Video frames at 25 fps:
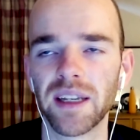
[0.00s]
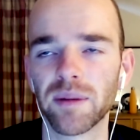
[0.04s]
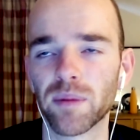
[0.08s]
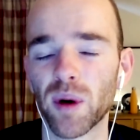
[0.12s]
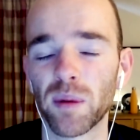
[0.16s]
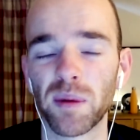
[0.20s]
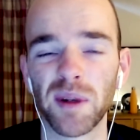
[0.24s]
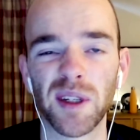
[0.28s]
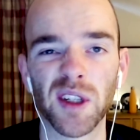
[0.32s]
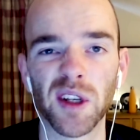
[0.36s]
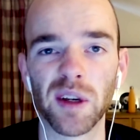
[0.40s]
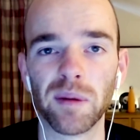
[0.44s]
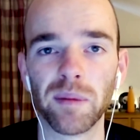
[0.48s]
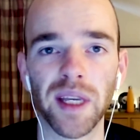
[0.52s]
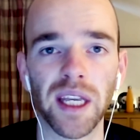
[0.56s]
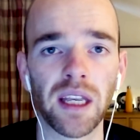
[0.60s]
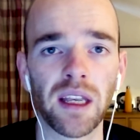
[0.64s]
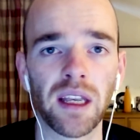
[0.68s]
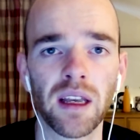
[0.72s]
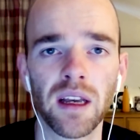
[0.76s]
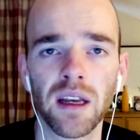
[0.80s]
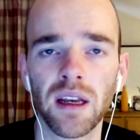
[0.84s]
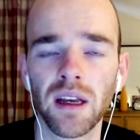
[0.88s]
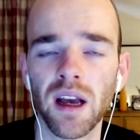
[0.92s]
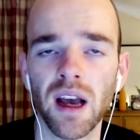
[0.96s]
It probably took
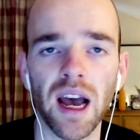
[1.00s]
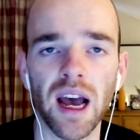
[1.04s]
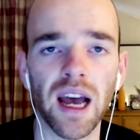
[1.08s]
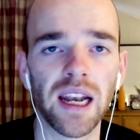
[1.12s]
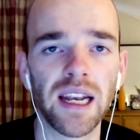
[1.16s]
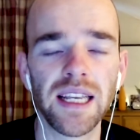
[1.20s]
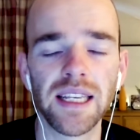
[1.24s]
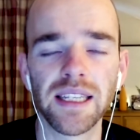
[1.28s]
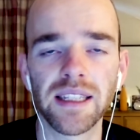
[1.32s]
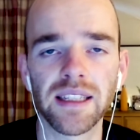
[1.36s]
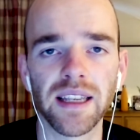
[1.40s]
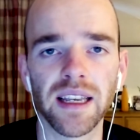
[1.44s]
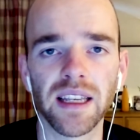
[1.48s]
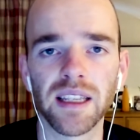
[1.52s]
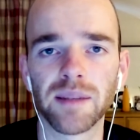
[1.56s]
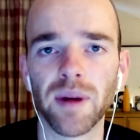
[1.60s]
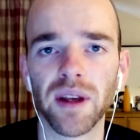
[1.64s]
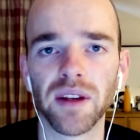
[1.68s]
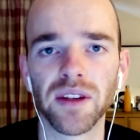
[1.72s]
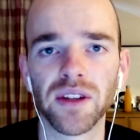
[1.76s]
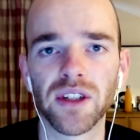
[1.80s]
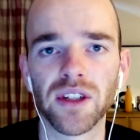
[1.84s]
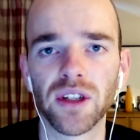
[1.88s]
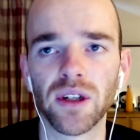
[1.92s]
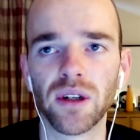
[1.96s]
me at least 6
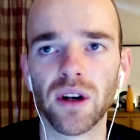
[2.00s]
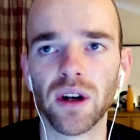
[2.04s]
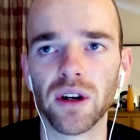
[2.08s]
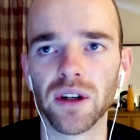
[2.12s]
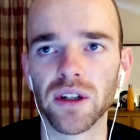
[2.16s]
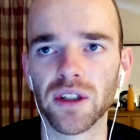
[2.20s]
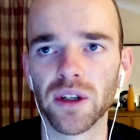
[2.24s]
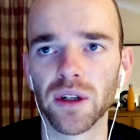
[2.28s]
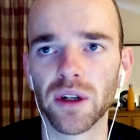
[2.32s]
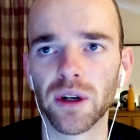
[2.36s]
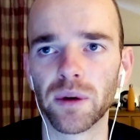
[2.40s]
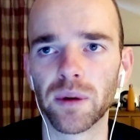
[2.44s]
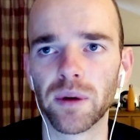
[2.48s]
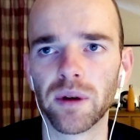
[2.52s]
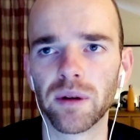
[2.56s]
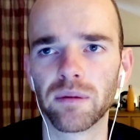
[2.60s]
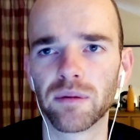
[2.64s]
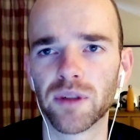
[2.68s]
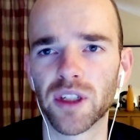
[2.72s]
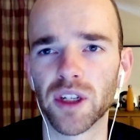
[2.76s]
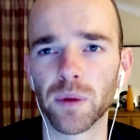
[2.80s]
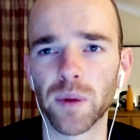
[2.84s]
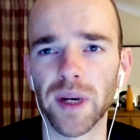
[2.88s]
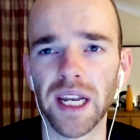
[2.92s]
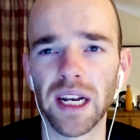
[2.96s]
months too long to
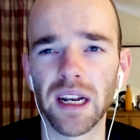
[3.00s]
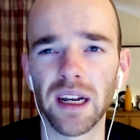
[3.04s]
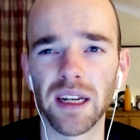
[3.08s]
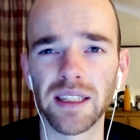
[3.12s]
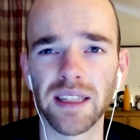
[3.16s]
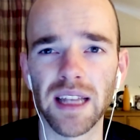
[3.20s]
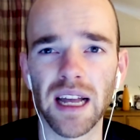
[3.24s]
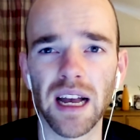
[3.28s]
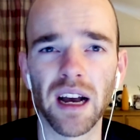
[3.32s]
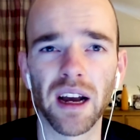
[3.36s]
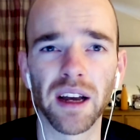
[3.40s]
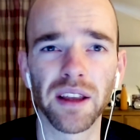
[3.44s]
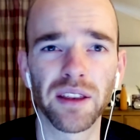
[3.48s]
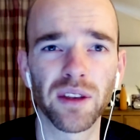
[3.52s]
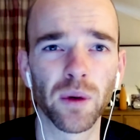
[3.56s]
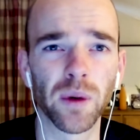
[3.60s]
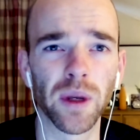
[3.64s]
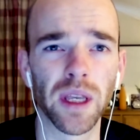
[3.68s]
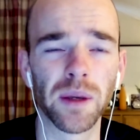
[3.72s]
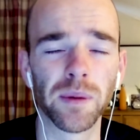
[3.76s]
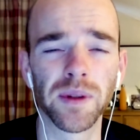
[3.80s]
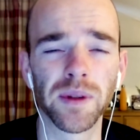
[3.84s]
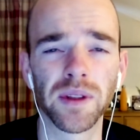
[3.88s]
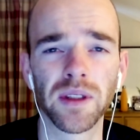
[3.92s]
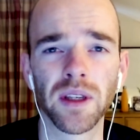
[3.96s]
realise that. I thought
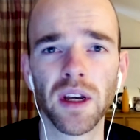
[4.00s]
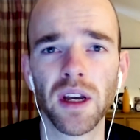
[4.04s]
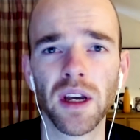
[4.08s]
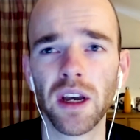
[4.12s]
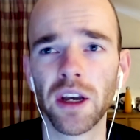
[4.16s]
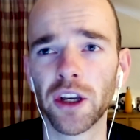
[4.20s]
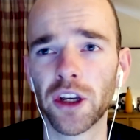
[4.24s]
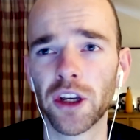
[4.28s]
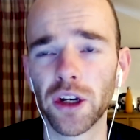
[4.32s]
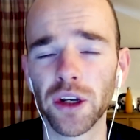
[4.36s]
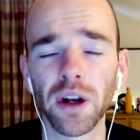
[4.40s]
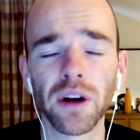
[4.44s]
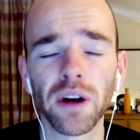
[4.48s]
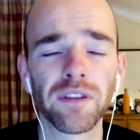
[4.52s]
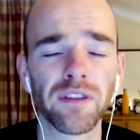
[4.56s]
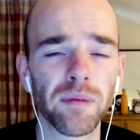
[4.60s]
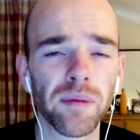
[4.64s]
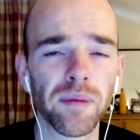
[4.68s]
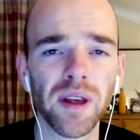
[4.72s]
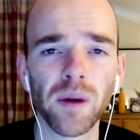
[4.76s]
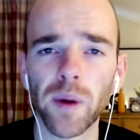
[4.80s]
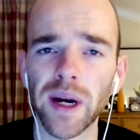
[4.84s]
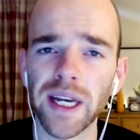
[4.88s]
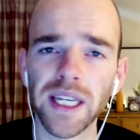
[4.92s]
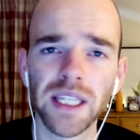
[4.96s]
he could often
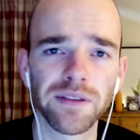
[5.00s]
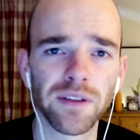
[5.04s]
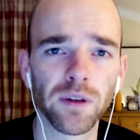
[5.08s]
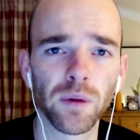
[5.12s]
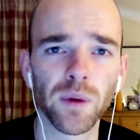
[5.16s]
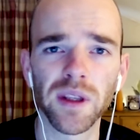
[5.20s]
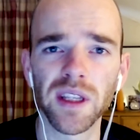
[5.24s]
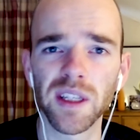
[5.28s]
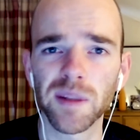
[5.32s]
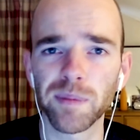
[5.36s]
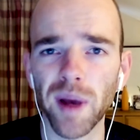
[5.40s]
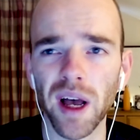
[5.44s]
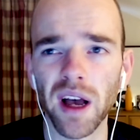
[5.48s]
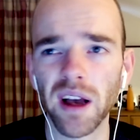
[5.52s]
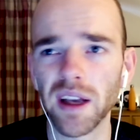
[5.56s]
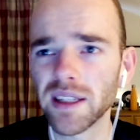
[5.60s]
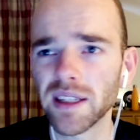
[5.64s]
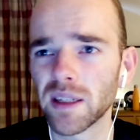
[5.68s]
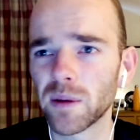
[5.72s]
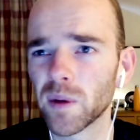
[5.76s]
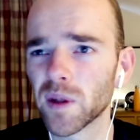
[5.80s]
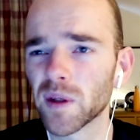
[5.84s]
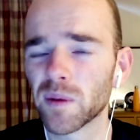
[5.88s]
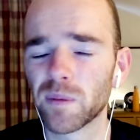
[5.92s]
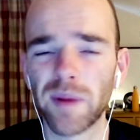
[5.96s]
be wasteful with his
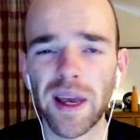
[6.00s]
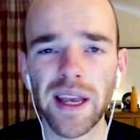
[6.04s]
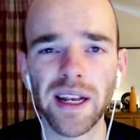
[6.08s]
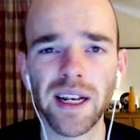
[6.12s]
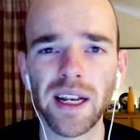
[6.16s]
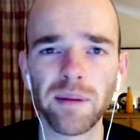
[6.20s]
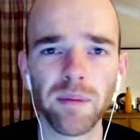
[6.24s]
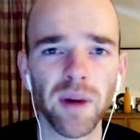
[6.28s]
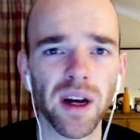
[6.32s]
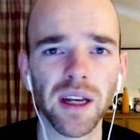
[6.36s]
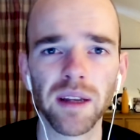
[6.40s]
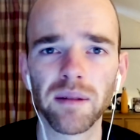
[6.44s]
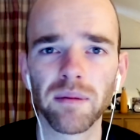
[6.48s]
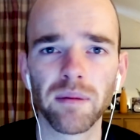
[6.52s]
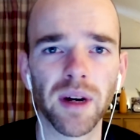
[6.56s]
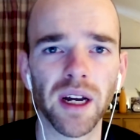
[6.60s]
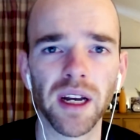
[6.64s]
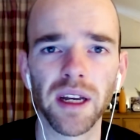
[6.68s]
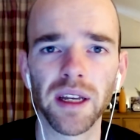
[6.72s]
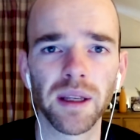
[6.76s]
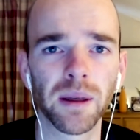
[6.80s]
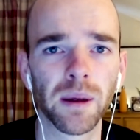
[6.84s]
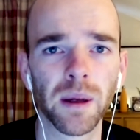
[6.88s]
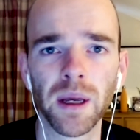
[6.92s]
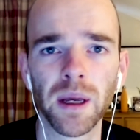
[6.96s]
passing, was mainly
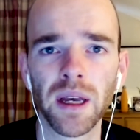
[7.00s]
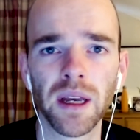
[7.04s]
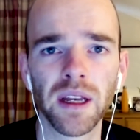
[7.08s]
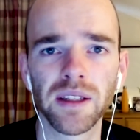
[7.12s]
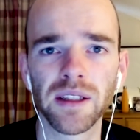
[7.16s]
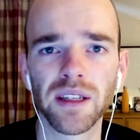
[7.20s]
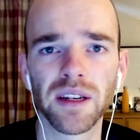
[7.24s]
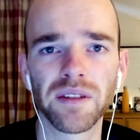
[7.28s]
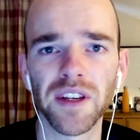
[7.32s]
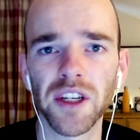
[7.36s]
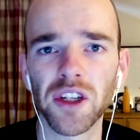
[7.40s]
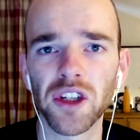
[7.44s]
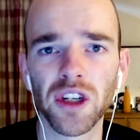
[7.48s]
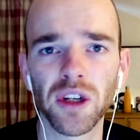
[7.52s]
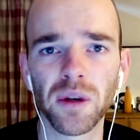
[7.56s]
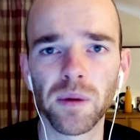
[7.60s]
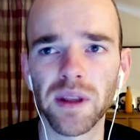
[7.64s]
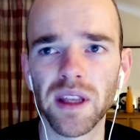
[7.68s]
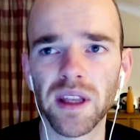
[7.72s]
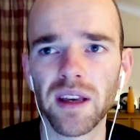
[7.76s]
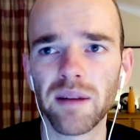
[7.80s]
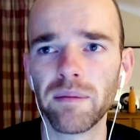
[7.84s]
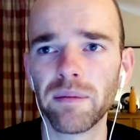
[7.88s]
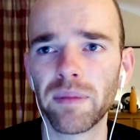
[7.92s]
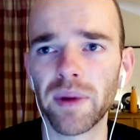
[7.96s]
my sort of issue
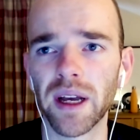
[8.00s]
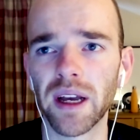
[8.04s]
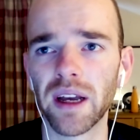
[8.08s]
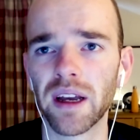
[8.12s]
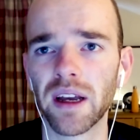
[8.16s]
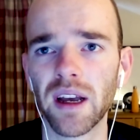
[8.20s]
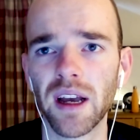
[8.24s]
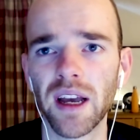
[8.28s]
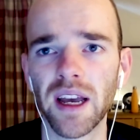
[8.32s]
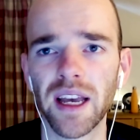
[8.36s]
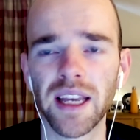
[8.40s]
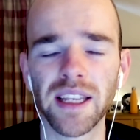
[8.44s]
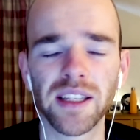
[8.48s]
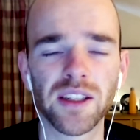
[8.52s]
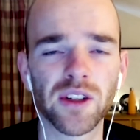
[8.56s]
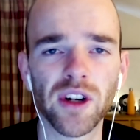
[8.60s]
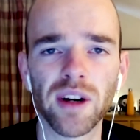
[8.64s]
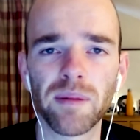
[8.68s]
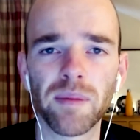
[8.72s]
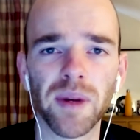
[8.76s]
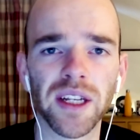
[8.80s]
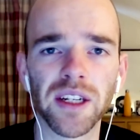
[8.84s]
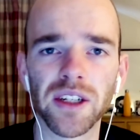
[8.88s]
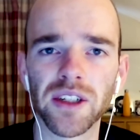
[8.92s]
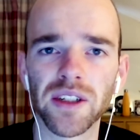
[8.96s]
with him, but his
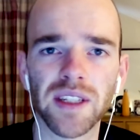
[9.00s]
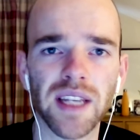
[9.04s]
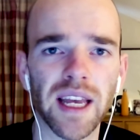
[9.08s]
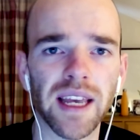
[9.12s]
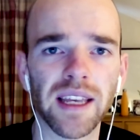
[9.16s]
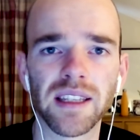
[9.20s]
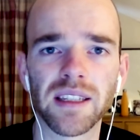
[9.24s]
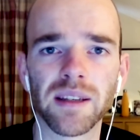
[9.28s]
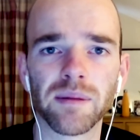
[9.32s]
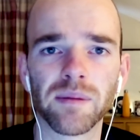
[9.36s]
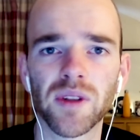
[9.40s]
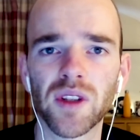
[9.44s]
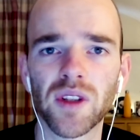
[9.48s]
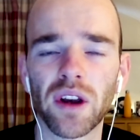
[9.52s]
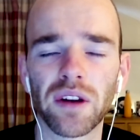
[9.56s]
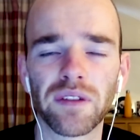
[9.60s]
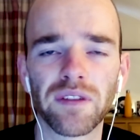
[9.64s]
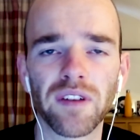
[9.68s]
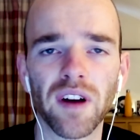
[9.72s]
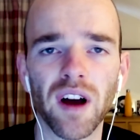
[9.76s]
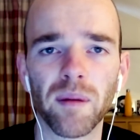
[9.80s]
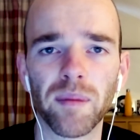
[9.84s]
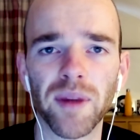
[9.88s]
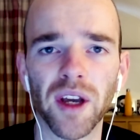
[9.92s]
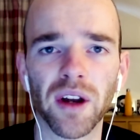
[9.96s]
dribbling just takes him so
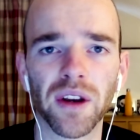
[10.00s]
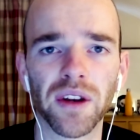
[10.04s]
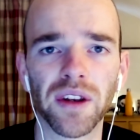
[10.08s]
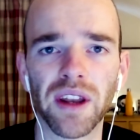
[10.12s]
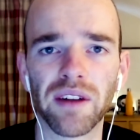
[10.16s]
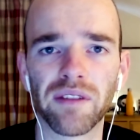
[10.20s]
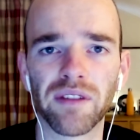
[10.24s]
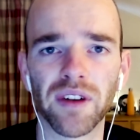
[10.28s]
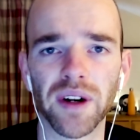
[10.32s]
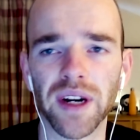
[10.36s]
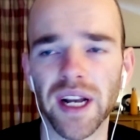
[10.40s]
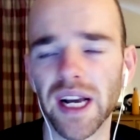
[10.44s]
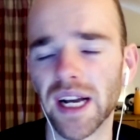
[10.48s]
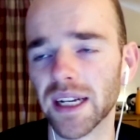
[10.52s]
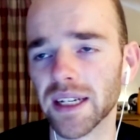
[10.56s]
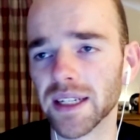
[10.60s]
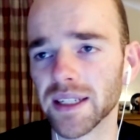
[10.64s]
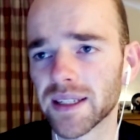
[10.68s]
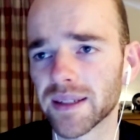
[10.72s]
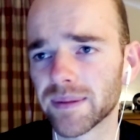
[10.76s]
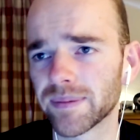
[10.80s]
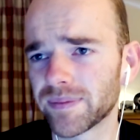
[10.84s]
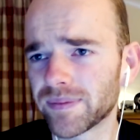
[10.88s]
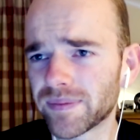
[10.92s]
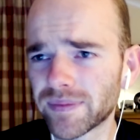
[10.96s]
far beyond everyone
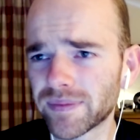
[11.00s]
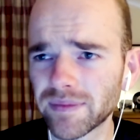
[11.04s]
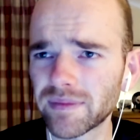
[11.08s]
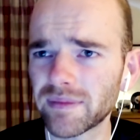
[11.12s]
else.